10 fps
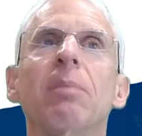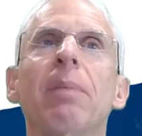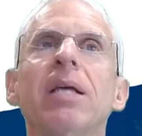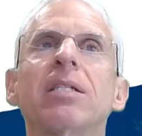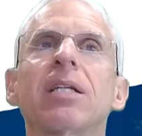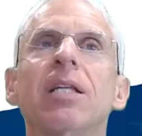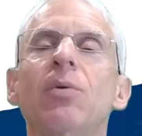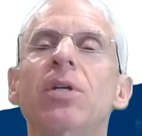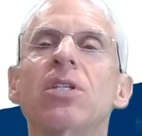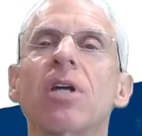But
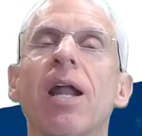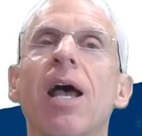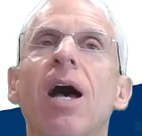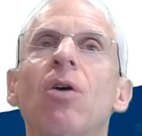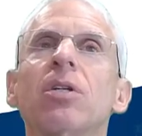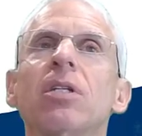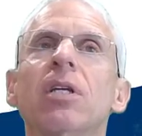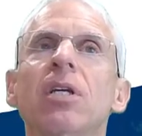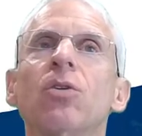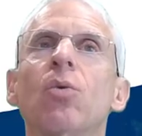basically, we start
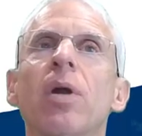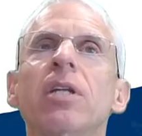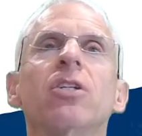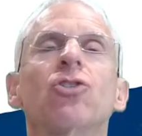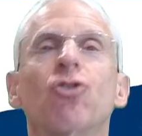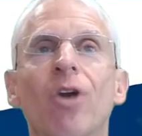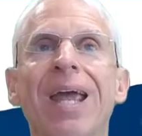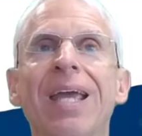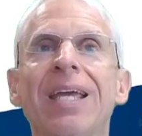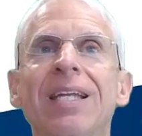out wanting to
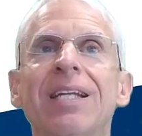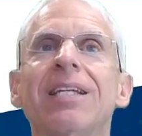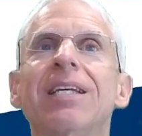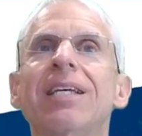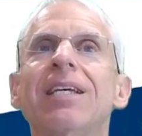train